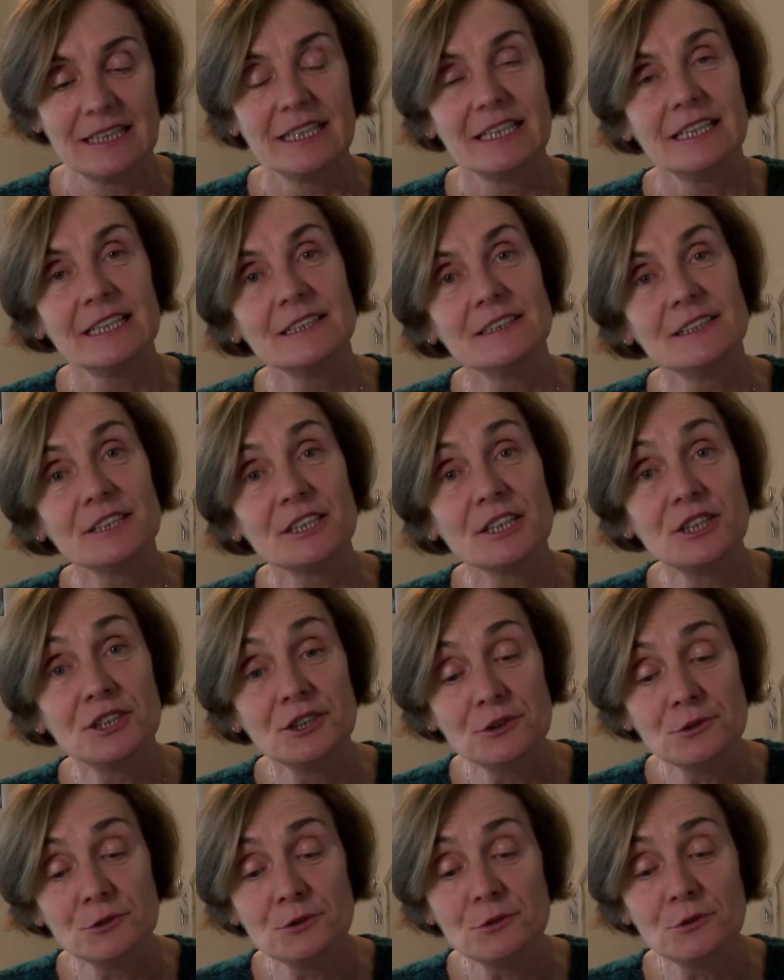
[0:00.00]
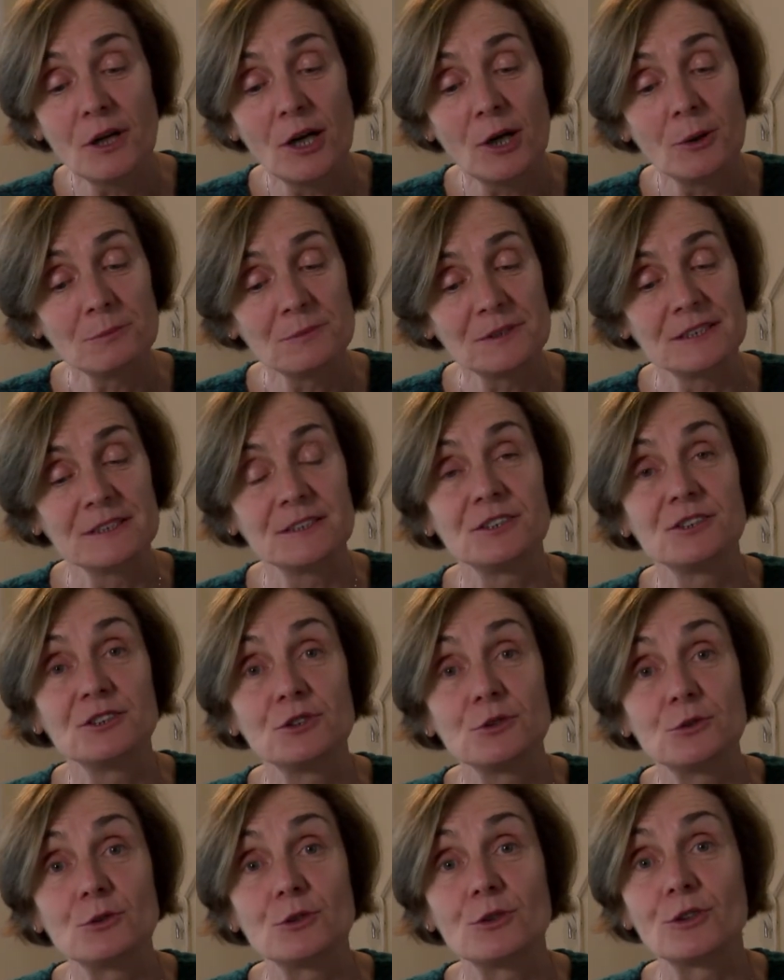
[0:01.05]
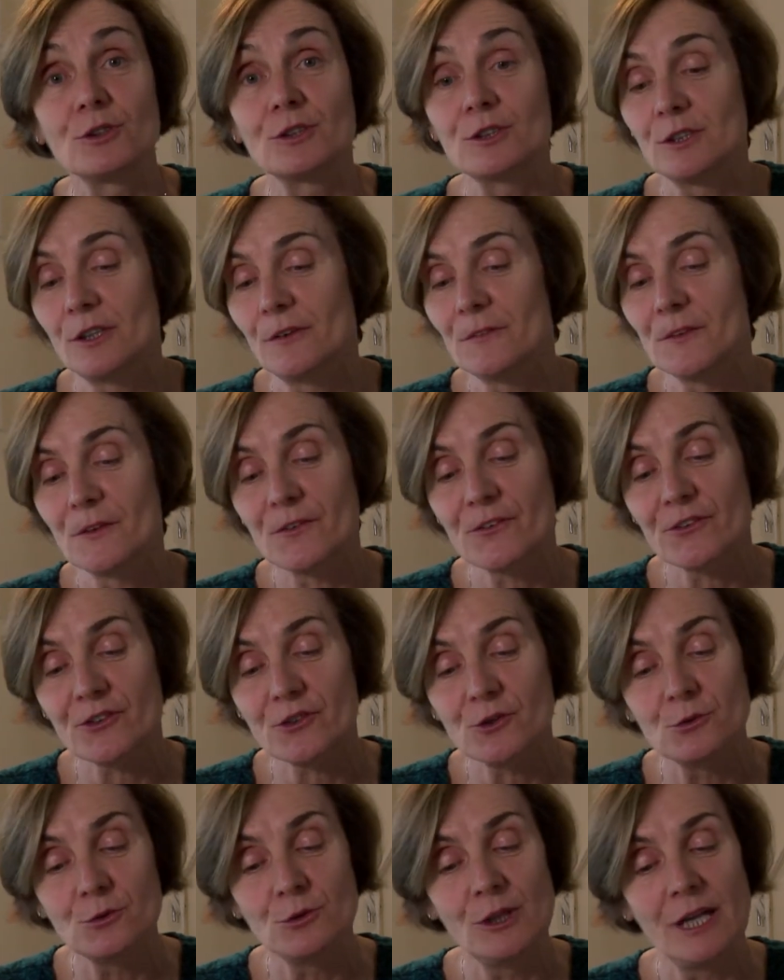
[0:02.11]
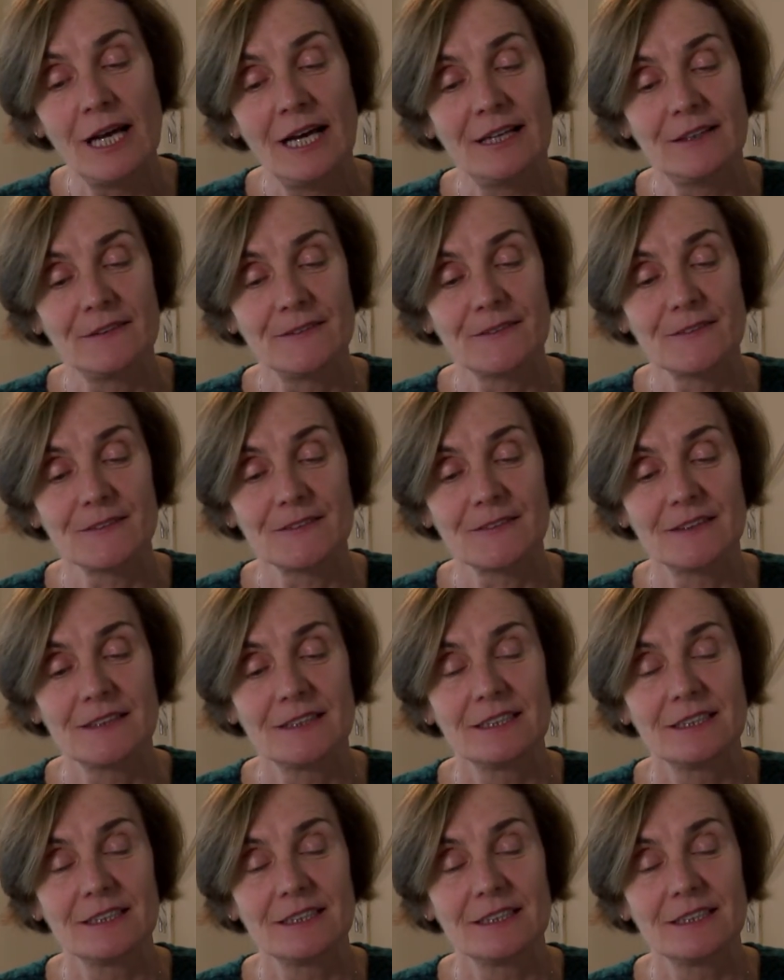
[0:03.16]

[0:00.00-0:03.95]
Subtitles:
In the queue up to the door of the schoolhouse,